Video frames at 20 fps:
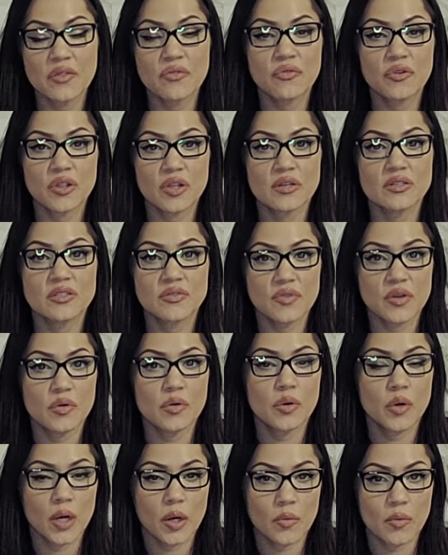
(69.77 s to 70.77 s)
for those of you who
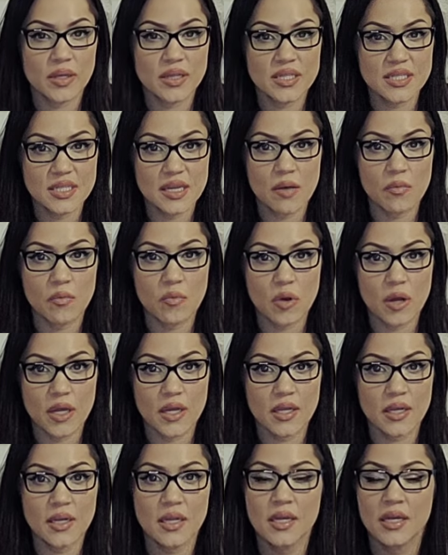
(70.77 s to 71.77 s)
are with
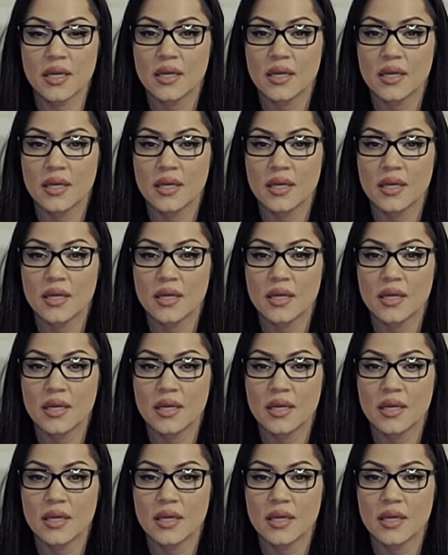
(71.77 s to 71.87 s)
someone,